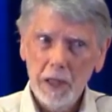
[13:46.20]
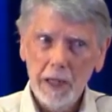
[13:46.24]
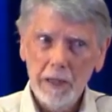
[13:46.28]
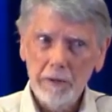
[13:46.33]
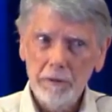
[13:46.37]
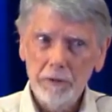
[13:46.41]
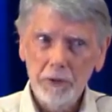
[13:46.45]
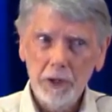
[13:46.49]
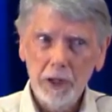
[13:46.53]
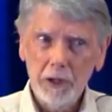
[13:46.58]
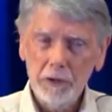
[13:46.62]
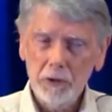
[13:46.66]

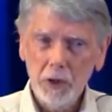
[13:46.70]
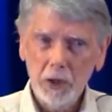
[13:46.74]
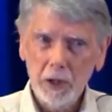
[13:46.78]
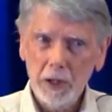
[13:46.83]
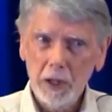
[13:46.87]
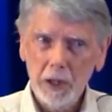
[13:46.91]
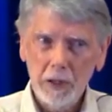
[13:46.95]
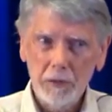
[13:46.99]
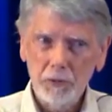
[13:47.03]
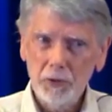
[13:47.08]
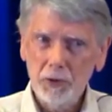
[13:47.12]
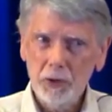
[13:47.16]
Love does
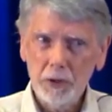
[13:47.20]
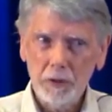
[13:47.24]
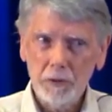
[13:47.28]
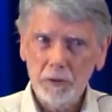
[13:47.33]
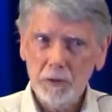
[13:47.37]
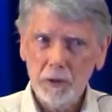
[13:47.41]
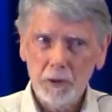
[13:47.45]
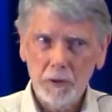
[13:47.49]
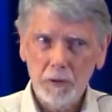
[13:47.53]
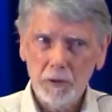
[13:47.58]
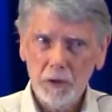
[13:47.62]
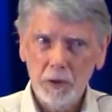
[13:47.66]
not have
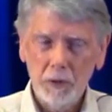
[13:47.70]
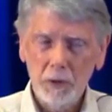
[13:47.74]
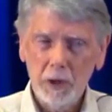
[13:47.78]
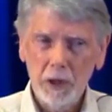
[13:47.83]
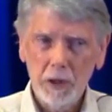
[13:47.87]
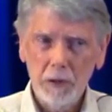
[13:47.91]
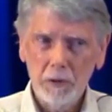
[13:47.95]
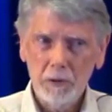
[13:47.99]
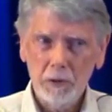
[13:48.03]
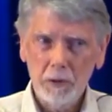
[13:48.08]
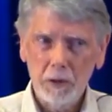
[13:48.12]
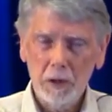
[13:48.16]

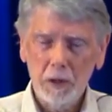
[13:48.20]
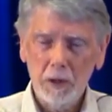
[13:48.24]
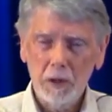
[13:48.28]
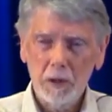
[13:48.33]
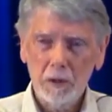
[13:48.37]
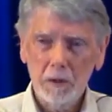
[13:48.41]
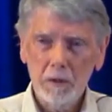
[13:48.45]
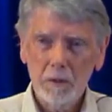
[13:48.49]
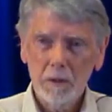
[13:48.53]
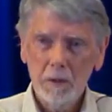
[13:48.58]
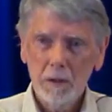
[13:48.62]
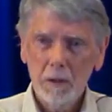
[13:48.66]
self-consideration in
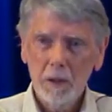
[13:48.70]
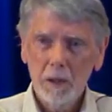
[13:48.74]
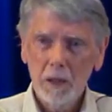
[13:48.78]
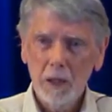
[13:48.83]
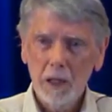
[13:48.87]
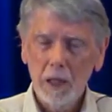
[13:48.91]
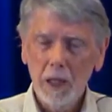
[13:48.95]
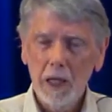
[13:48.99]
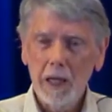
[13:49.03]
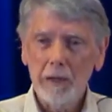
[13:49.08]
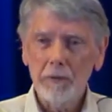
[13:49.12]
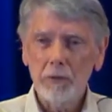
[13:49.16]
it.
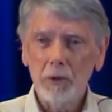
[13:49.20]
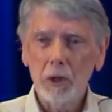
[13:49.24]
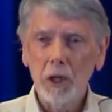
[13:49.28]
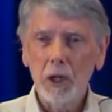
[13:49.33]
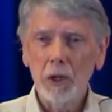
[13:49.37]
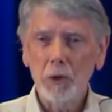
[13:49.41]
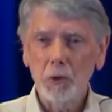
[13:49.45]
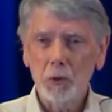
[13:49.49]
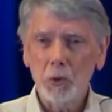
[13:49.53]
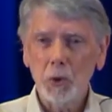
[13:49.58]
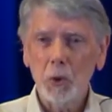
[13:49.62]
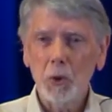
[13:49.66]
Love
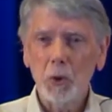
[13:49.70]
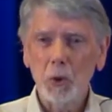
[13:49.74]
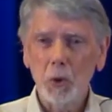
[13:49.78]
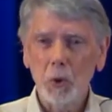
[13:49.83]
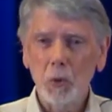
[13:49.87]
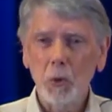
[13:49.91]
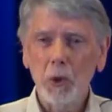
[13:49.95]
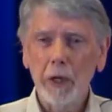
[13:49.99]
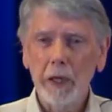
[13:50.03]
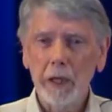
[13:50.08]
goes all the